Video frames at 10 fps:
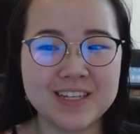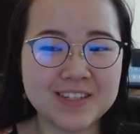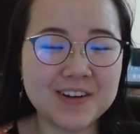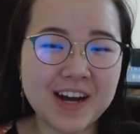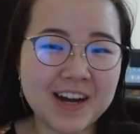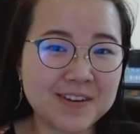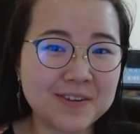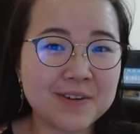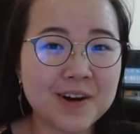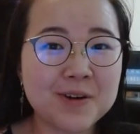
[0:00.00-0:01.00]
So I
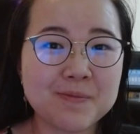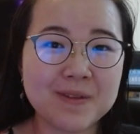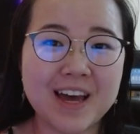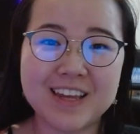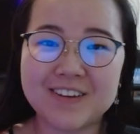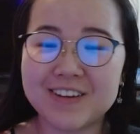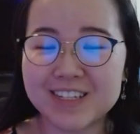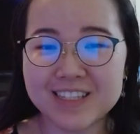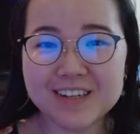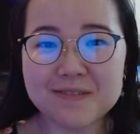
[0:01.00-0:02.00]
hope that you
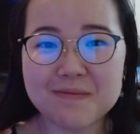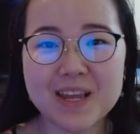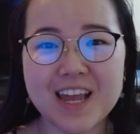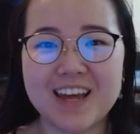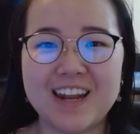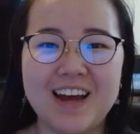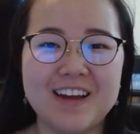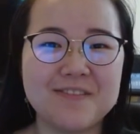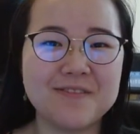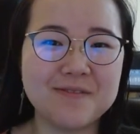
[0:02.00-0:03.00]
consider me, and
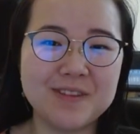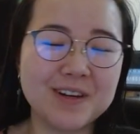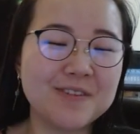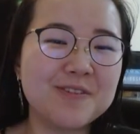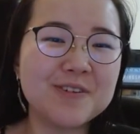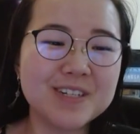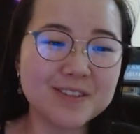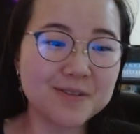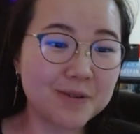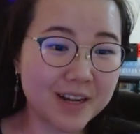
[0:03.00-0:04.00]
I look forward
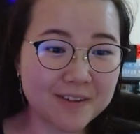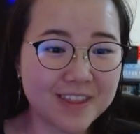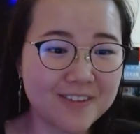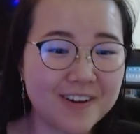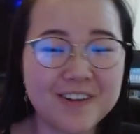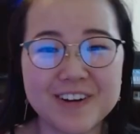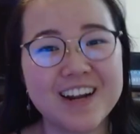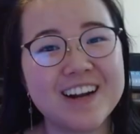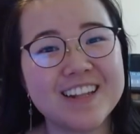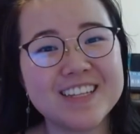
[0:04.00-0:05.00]
to working with you all
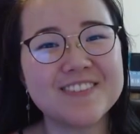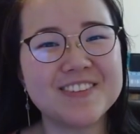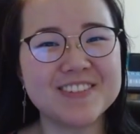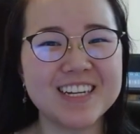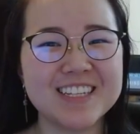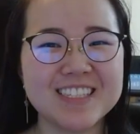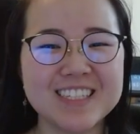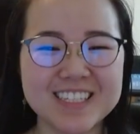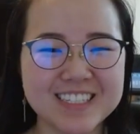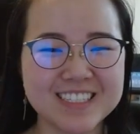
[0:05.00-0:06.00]
regardless of the results.